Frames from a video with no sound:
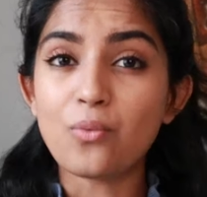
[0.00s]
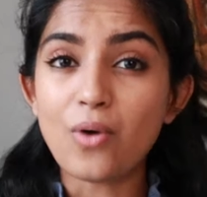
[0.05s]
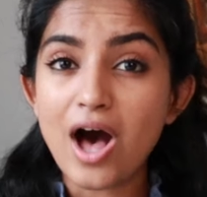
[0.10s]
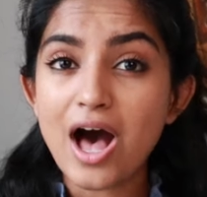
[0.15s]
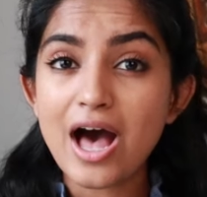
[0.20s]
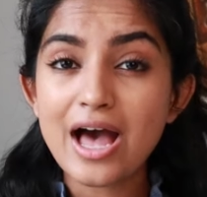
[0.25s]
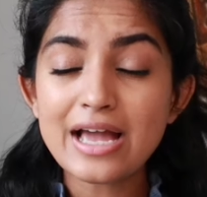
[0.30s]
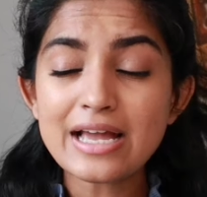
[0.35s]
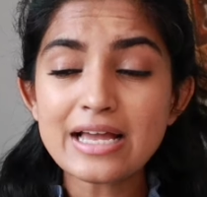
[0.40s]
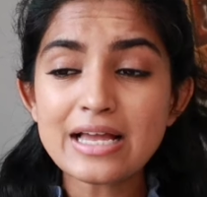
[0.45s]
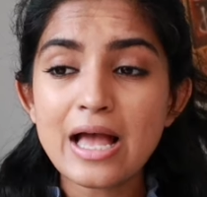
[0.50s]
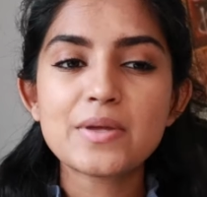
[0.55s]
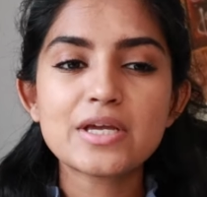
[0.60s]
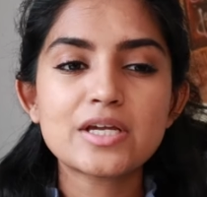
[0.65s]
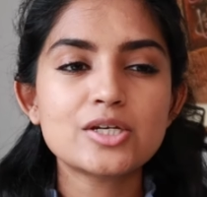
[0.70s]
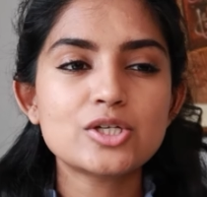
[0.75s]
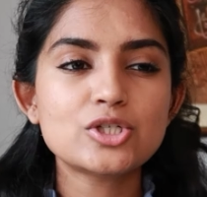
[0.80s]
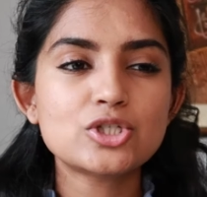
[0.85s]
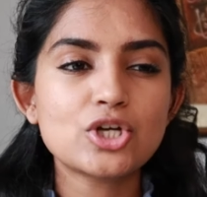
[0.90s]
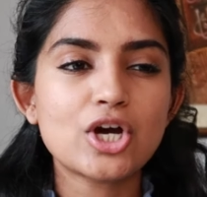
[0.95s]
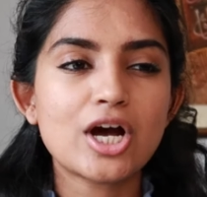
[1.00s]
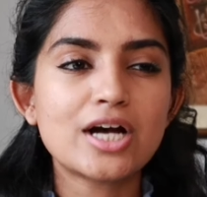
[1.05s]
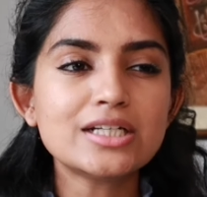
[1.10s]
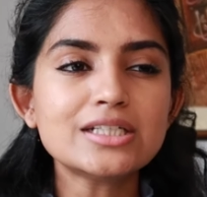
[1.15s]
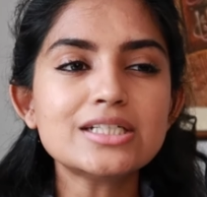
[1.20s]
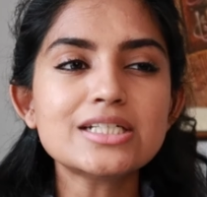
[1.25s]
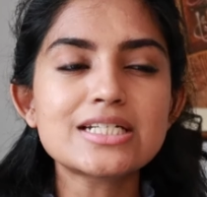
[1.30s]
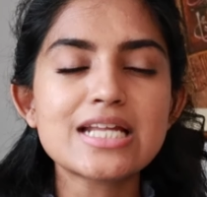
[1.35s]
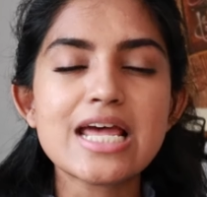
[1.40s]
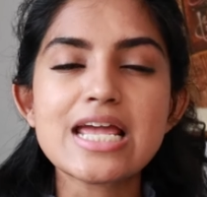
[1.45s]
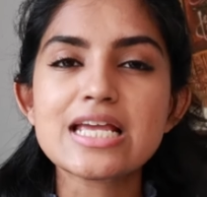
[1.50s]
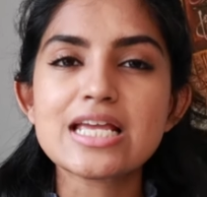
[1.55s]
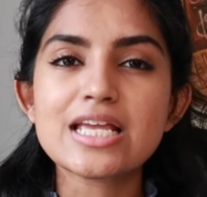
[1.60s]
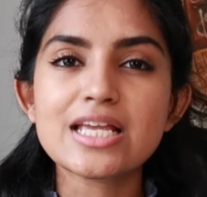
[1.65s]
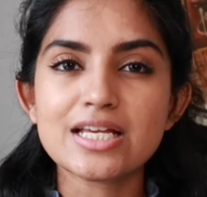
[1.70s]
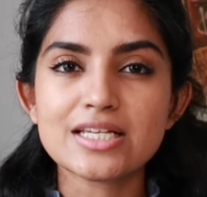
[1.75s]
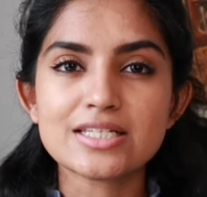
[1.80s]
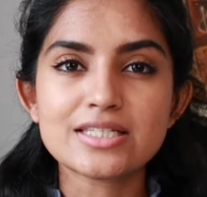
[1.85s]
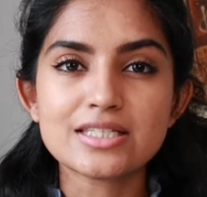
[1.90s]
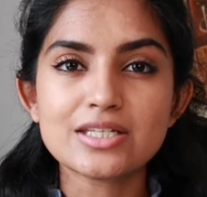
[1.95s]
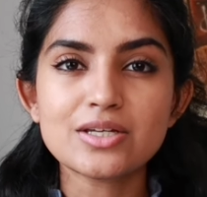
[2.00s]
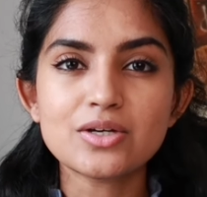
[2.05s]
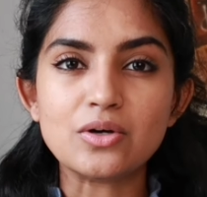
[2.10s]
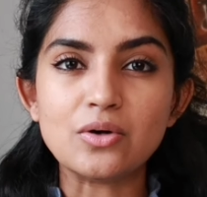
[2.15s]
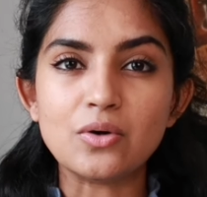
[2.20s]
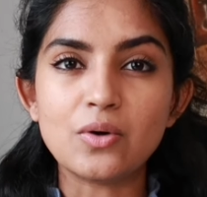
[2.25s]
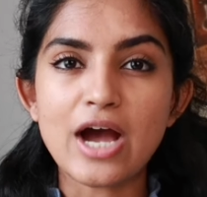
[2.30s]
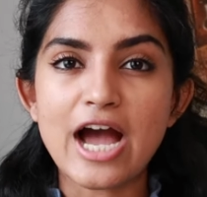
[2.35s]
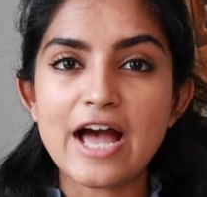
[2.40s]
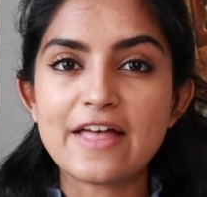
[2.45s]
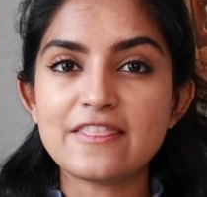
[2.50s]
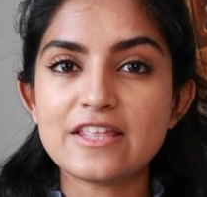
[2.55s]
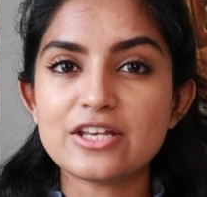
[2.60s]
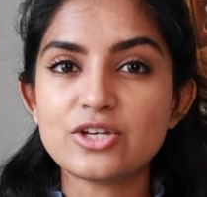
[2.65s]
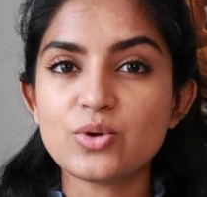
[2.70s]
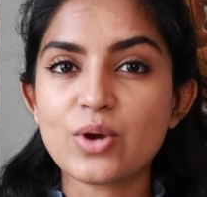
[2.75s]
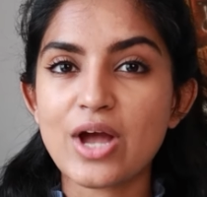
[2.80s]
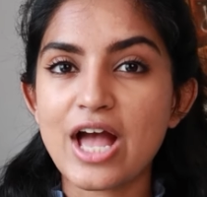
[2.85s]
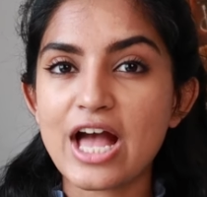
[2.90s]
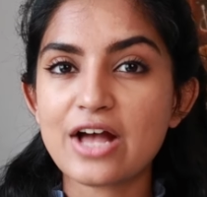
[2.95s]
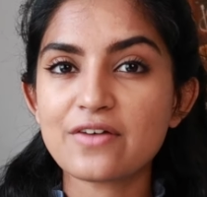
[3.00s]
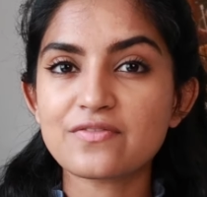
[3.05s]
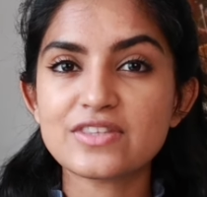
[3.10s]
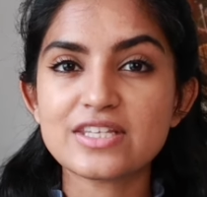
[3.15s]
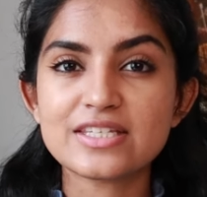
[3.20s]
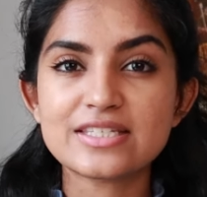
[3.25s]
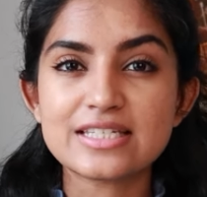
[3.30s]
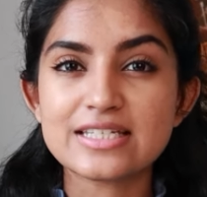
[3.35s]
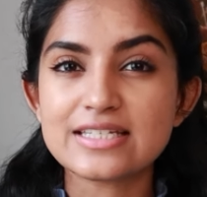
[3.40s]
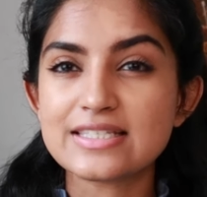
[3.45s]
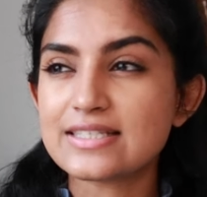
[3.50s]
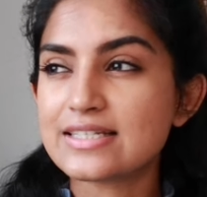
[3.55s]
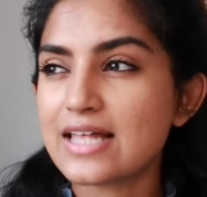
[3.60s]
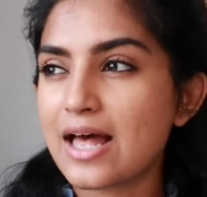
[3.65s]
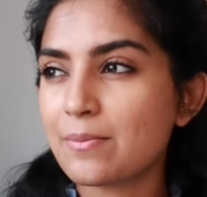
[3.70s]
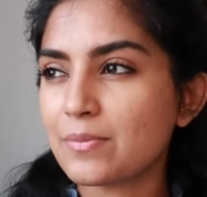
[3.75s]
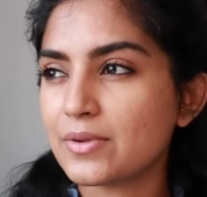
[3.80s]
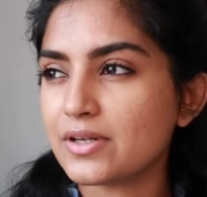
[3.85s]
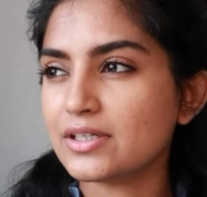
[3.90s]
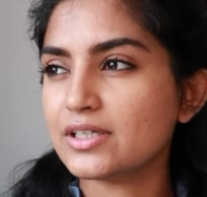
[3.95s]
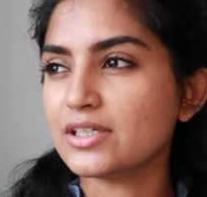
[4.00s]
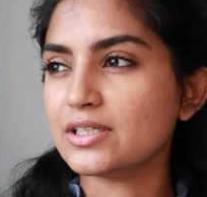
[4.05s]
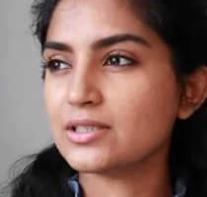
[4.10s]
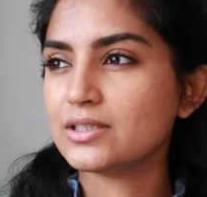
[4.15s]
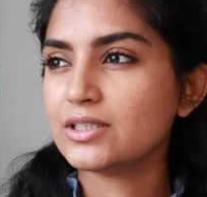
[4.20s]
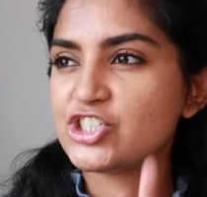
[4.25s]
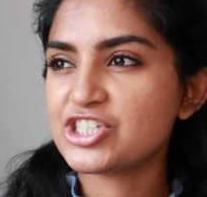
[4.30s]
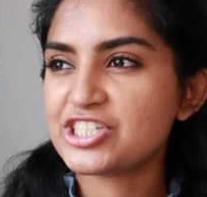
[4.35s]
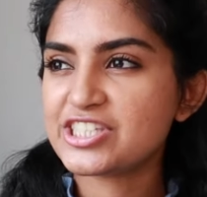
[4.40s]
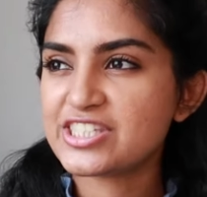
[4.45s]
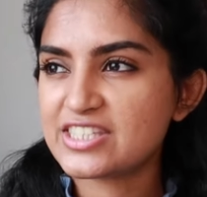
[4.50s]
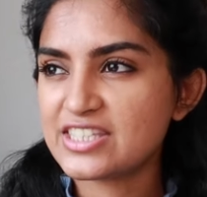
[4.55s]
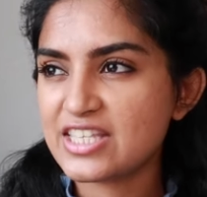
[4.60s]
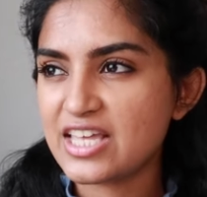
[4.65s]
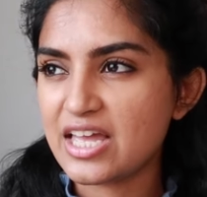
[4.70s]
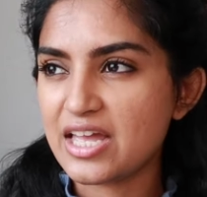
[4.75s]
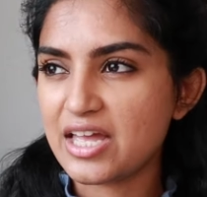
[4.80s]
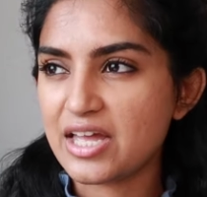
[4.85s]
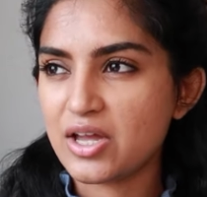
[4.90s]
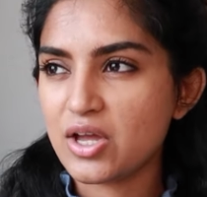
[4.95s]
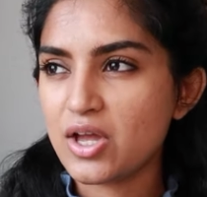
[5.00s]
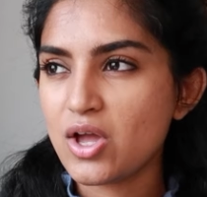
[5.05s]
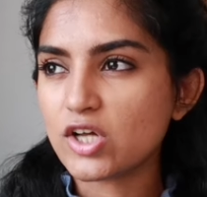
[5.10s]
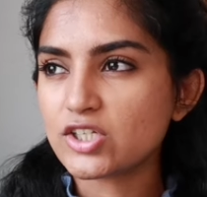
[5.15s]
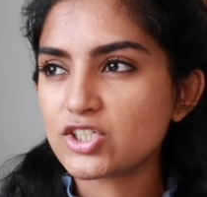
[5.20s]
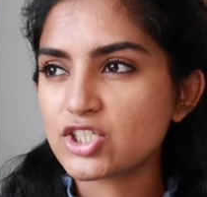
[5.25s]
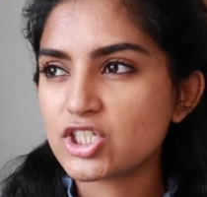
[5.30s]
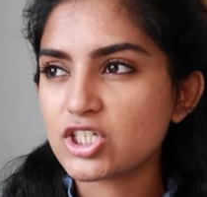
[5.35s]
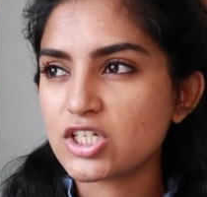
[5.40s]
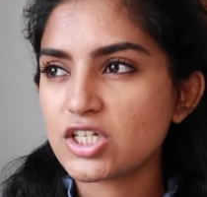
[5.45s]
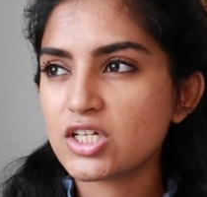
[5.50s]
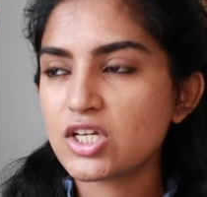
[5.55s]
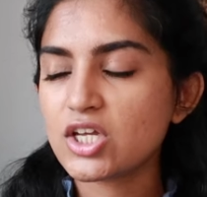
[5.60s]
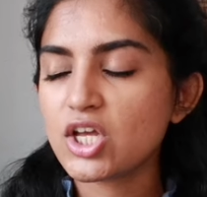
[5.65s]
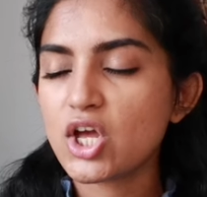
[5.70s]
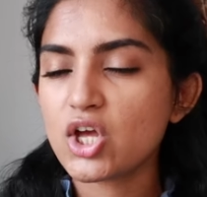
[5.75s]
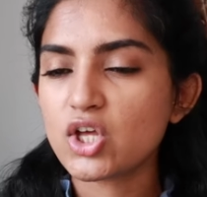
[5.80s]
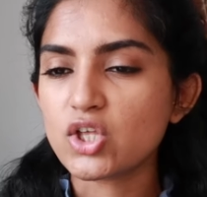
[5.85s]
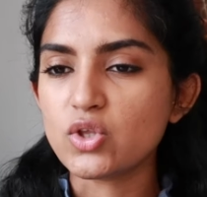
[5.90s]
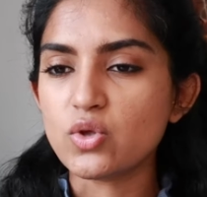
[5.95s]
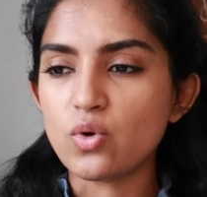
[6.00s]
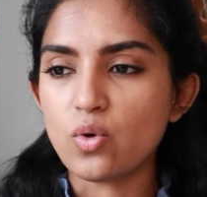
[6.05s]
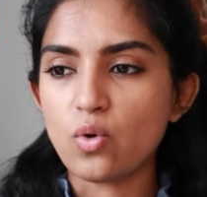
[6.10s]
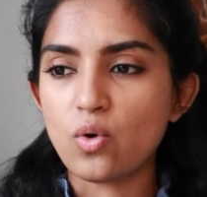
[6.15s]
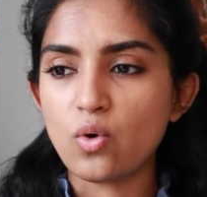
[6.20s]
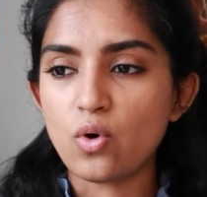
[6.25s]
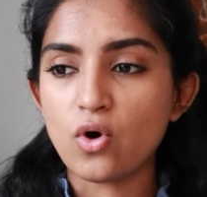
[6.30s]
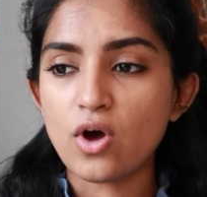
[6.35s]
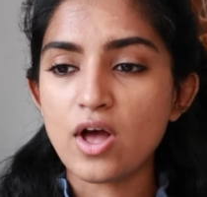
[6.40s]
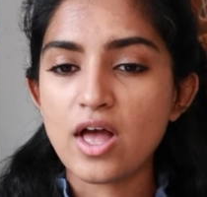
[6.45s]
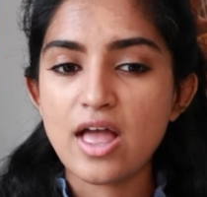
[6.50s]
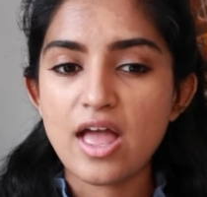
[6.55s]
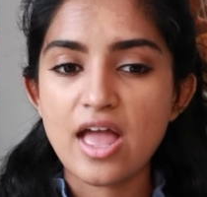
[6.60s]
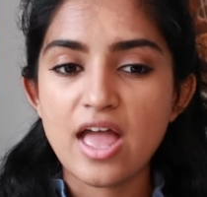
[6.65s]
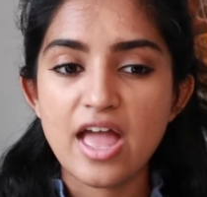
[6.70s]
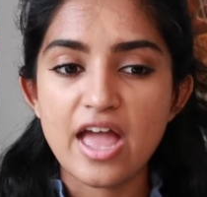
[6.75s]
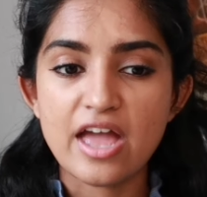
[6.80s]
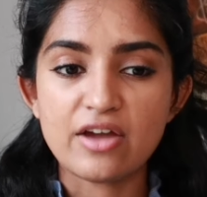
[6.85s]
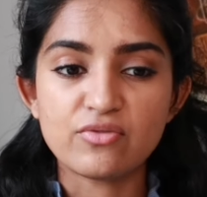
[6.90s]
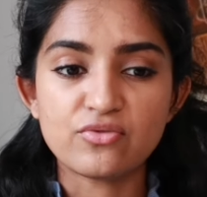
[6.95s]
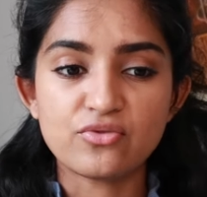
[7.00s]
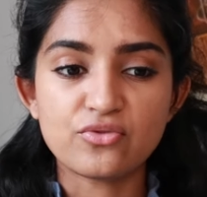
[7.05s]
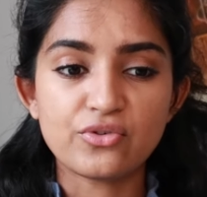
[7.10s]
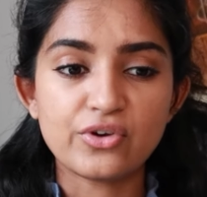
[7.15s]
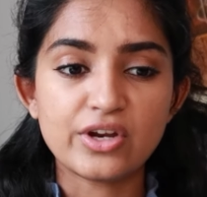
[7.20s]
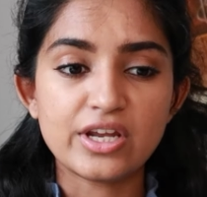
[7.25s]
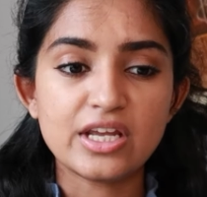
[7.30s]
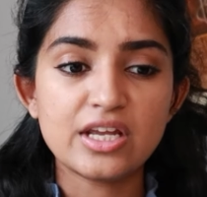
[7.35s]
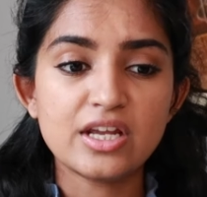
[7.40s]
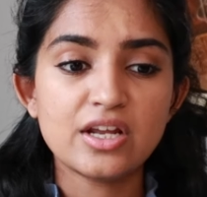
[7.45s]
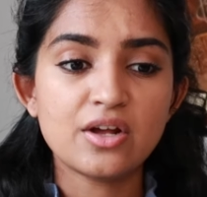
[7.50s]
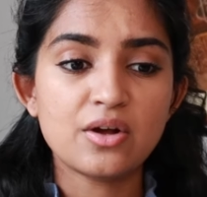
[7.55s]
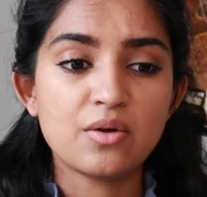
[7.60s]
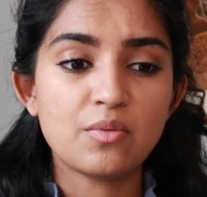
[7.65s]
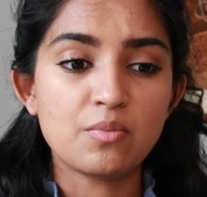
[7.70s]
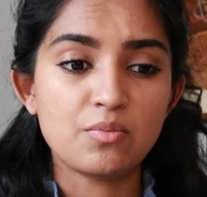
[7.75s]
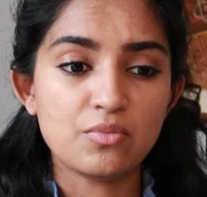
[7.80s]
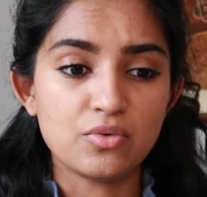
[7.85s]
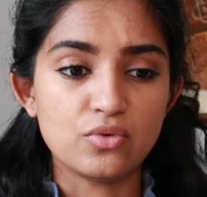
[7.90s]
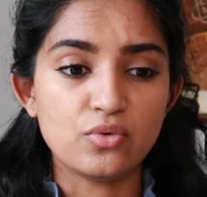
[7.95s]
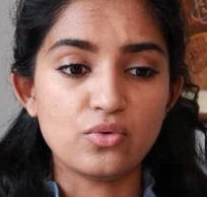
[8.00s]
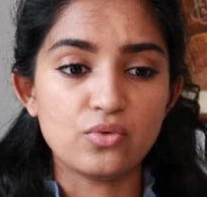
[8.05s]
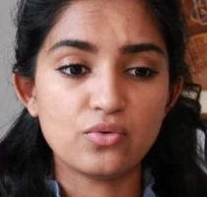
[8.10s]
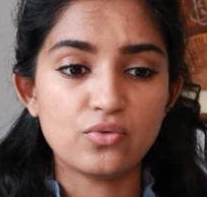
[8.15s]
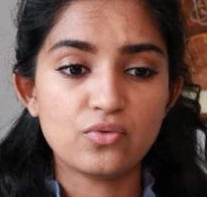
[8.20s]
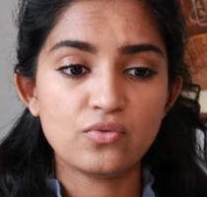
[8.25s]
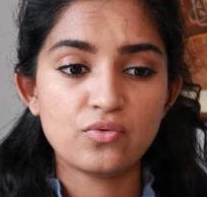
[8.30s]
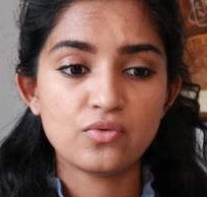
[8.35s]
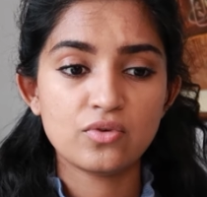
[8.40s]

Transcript: Why? Because you're undertaking a skill and then you have this examiner just there watching your every move.